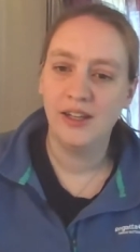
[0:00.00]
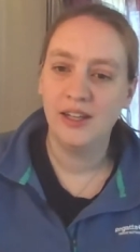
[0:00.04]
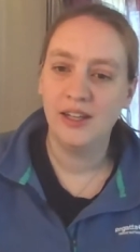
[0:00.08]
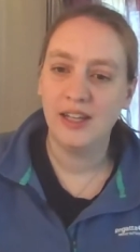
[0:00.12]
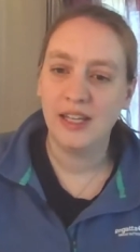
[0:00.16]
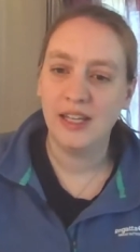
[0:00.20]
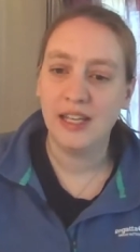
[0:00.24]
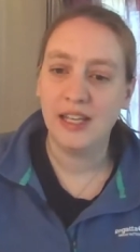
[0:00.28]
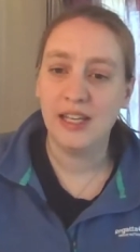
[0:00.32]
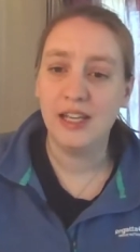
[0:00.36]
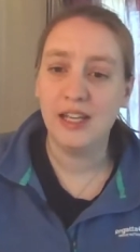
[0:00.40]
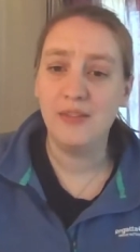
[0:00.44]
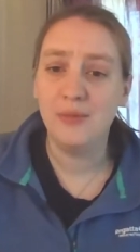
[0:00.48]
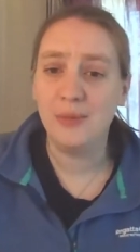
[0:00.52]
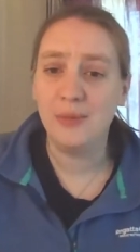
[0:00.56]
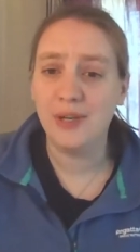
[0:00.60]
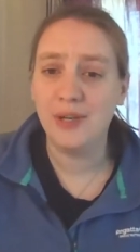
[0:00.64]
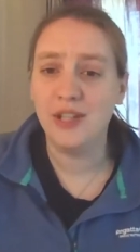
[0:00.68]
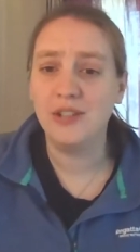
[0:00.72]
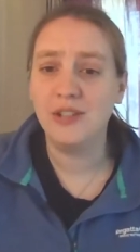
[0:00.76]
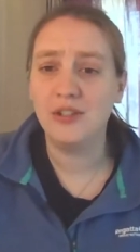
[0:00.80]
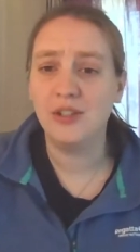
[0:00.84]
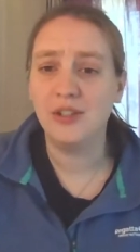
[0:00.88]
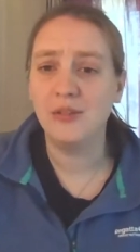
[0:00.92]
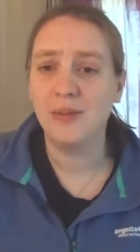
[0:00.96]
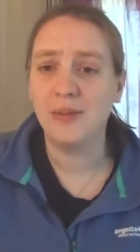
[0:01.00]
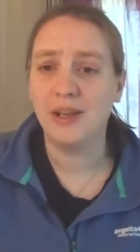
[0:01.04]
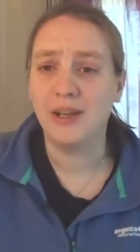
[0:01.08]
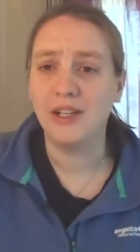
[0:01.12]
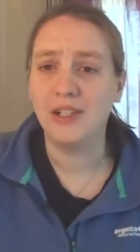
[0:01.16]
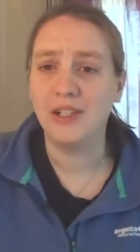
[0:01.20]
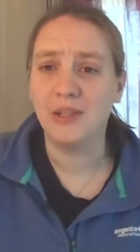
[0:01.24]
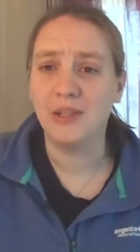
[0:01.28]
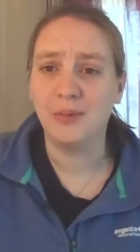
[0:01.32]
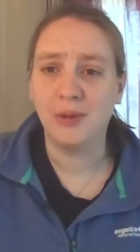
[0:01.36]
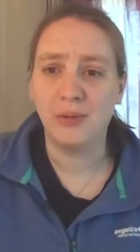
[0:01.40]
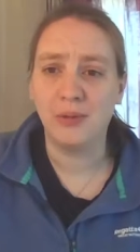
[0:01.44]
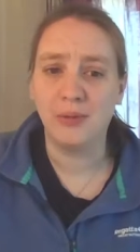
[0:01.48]
Even when I do
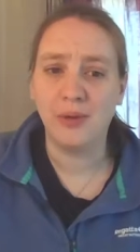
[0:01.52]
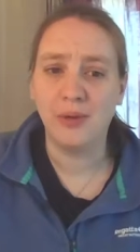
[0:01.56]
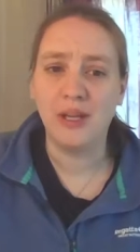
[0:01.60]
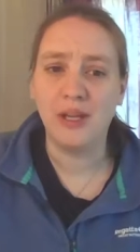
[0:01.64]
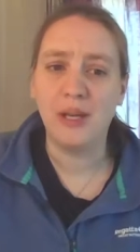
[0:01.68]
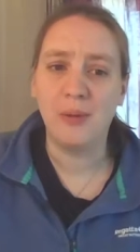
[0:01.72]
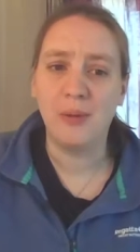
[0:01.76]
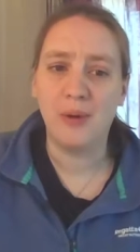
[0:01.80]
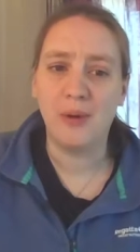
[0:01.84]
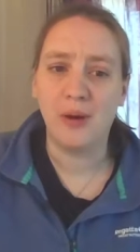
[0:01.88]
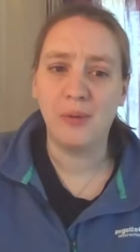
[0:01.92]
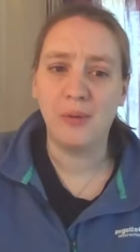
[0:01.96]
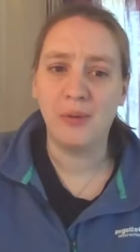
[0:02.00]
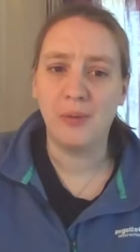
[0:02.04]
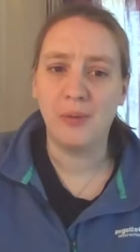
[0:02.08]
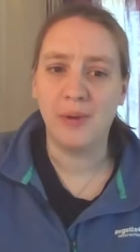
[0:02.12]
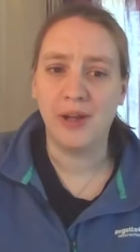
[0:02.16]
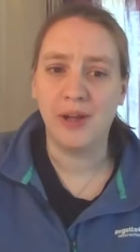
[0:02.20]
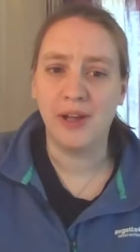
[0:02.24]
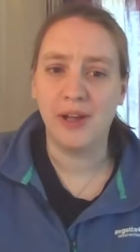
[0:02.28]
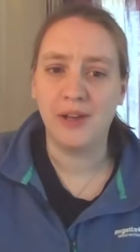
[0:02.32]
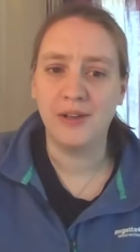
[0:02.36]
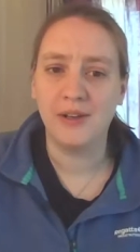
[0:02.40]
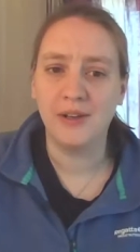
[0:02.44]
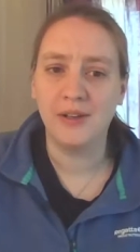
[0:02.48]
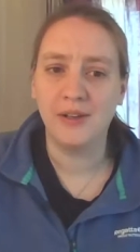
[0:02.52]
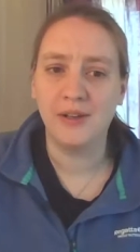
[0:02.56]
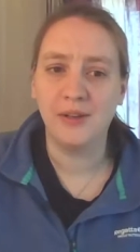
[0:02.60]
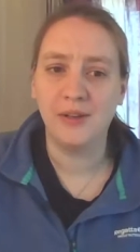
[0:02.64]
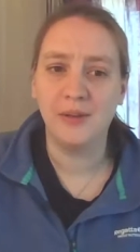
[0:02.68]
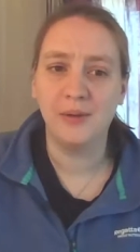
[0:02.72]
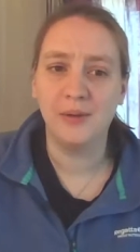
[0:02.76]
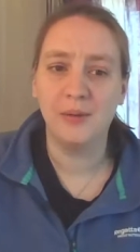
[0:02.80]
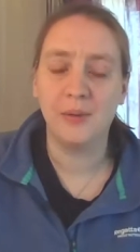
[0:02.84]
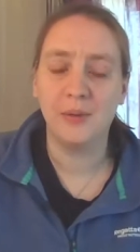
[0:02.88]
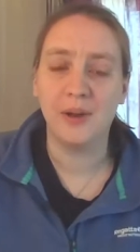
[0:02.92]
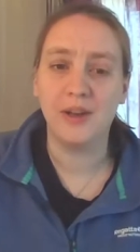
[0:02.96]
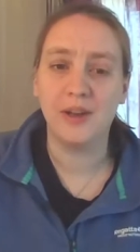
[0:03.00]
manage to be really well prepared,
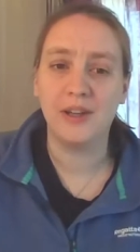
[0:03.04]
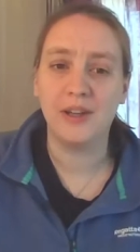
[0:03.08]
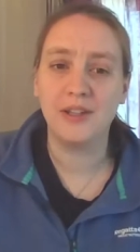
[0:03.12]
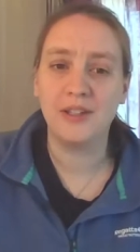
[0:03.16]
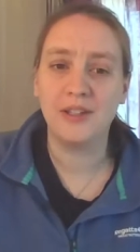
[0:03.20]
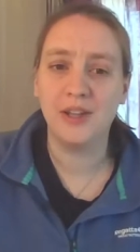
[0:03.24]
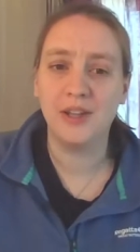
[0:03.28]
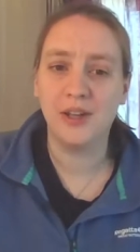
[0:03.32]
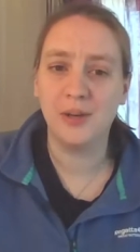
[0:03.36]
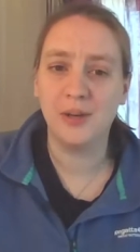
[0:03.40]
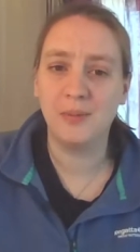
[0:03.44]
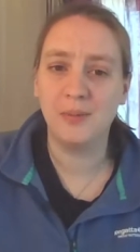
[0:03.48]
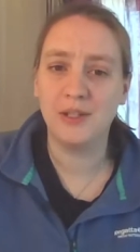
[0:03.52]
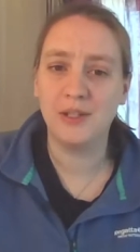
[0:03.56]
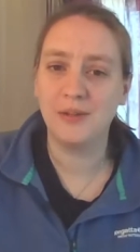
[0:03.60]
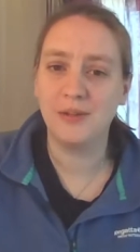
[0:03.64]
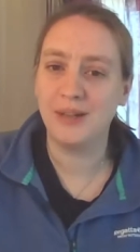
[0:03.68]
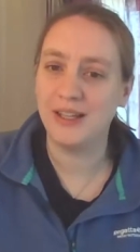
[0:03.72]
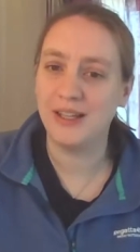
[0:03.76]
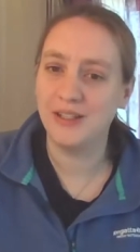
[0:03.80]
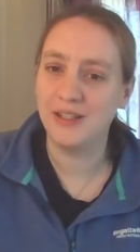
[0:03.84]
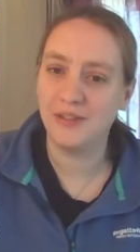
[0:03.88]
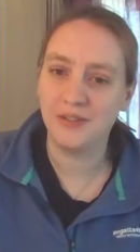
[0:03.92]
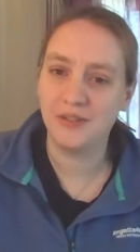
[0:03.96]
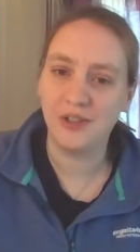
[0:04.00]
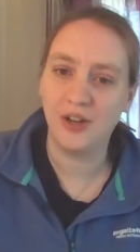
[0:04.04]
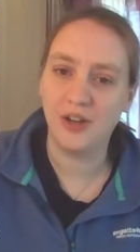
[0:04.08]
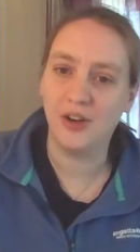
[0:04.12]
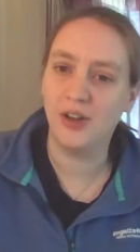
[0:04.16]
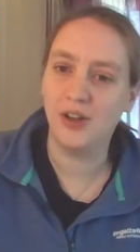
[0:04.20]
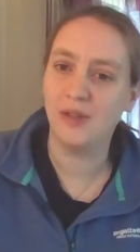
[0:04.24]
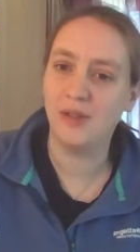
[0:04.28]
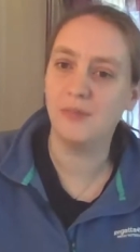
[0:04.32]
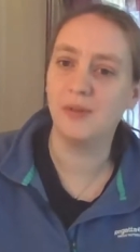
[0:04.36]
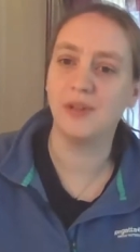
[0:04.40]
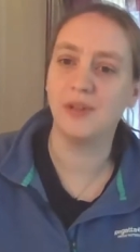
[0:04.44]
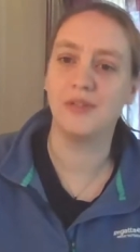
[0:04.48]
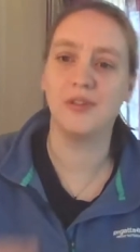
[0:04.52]
when I turn up in plenty of
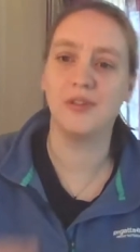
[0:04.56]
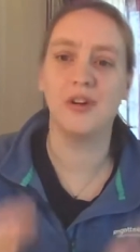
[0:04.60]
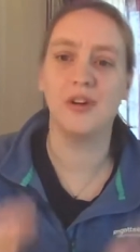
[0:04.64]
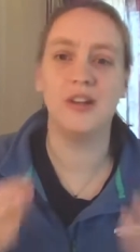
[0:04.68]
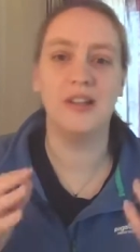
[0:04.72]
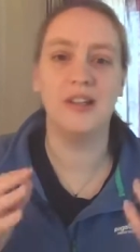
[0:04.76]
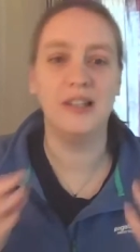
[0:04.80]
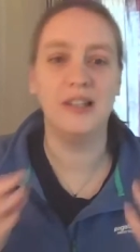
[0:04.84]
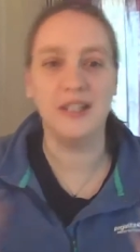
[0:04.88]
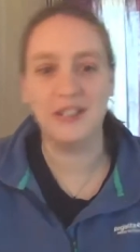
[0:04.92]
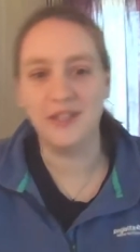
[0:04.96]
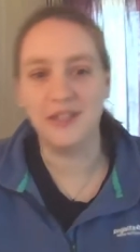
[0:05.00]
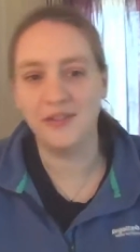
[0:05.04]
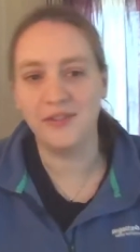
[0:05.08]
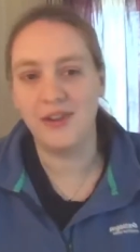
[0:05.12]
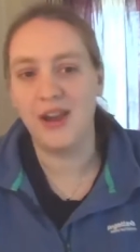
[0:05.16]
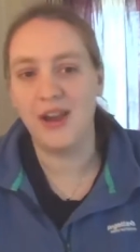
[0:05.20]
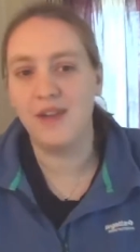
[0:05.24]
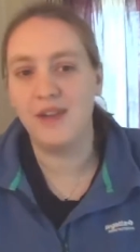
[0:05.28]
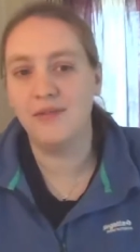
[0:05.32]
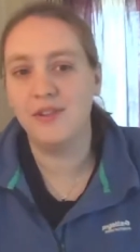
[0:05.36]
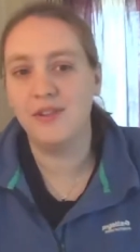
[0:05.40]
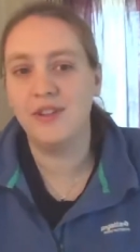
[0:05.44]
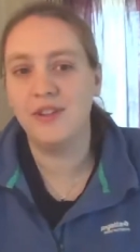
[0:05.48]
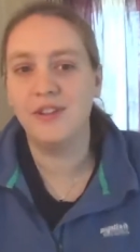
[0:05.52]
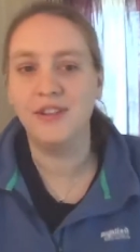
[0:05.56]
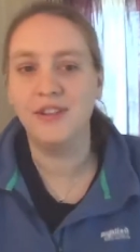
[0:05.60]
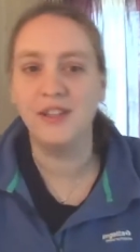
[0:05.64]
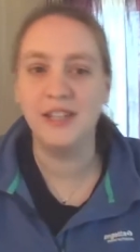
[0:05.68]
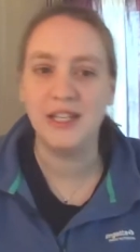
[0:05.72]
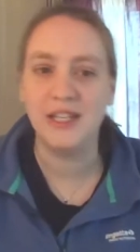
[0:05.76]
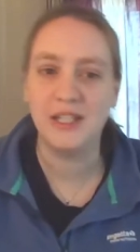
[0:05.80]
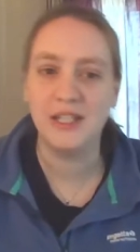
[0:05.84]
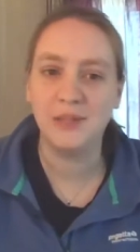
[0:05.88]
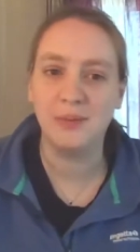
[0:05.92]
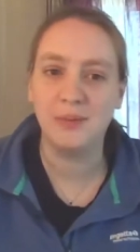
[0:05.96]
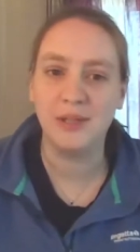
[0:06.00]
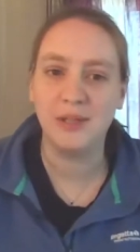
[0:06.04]
time, when I've got a list of everything that
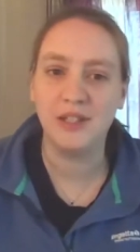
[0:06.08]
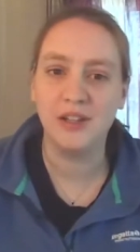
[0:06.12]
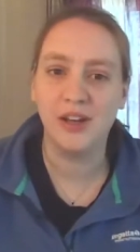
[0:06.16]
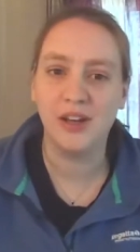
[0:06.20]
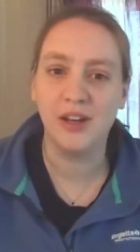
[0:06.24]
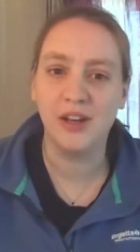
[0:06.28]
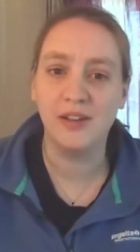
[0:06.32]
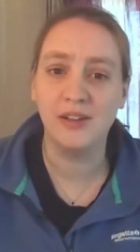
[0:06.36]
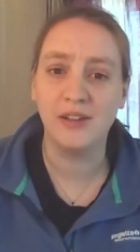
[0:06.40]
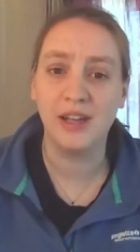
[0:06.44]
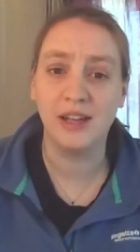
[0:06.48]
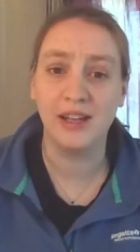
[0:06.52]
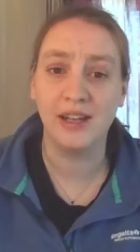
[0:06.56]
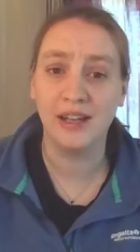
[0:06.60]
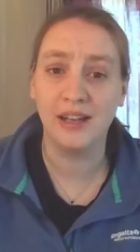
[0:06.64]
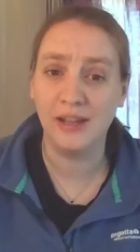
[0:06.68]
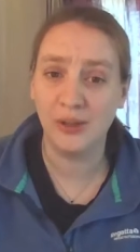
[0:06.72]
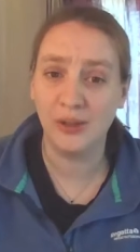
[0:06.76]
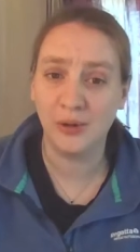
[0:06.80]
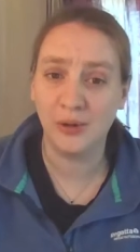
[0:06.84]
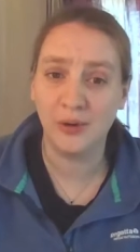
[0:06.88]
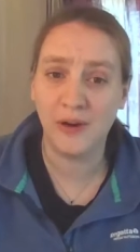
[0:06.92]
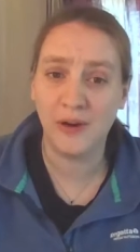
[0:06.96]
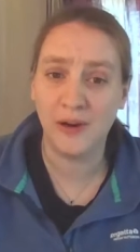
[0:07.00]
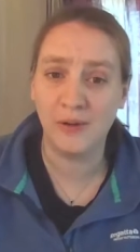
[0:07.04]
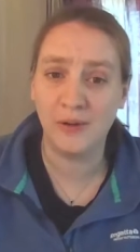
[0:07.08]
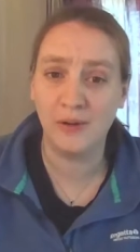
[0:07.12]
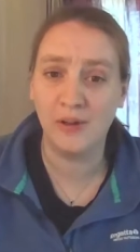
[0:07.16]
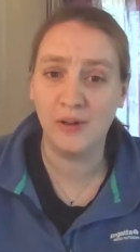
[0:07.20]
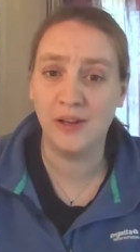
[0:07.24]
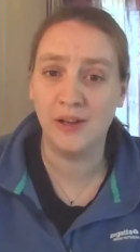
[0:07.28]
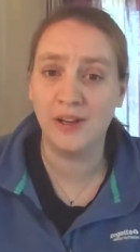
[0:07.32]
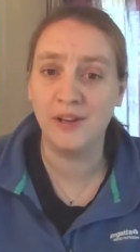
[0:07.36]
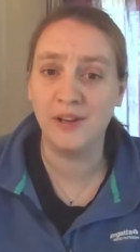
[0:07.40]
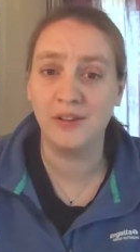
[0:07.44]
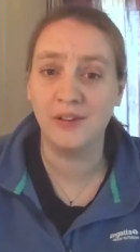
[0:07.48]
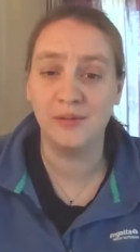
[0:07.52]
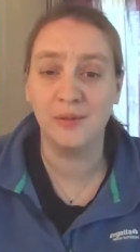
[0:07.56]
needs to be done and a little
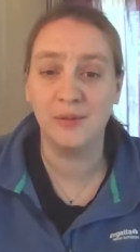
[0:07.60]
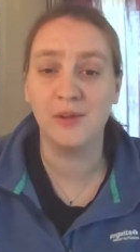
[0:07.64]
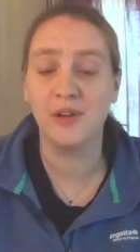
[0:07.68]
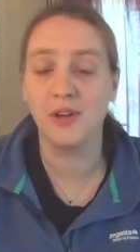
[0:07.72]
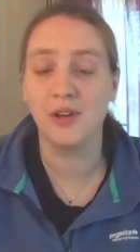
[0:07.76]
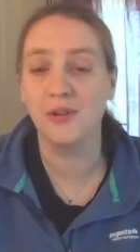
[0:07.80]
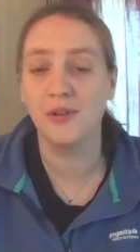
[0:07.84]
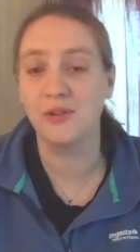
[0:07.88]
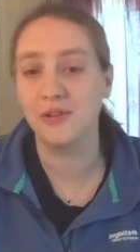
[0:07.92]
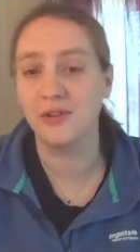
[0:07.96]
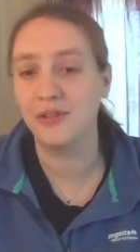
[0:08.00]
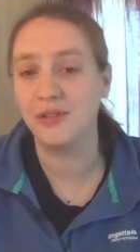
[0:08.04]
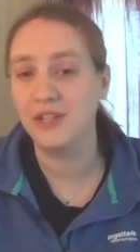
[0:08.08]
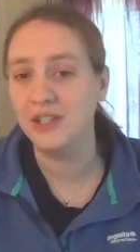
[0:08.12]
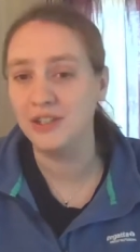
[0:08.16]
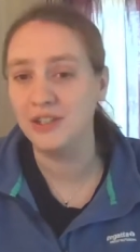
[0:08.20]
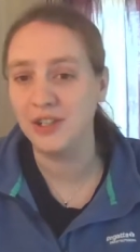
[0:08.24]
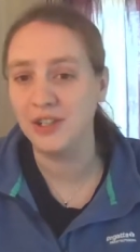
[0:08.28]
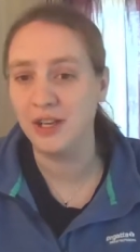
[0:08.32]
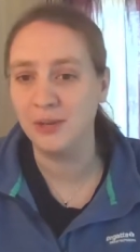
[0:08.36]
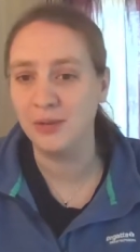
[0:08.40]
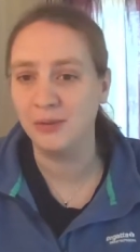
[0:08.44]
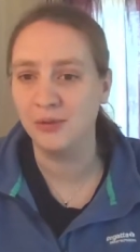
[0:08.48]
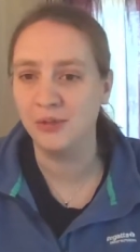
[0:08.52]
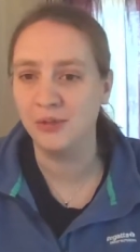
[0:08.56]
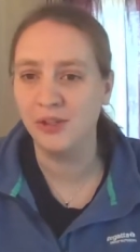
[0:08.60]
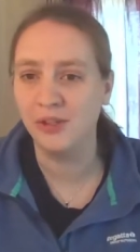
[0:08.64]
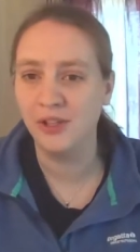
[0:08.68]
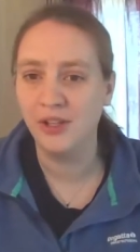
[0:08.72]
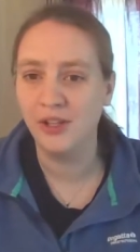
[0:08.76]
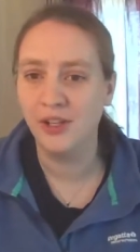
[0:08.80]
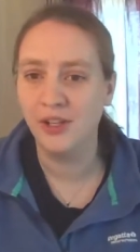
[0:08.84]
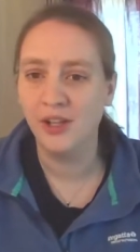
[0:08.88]
outline of what goes on each table,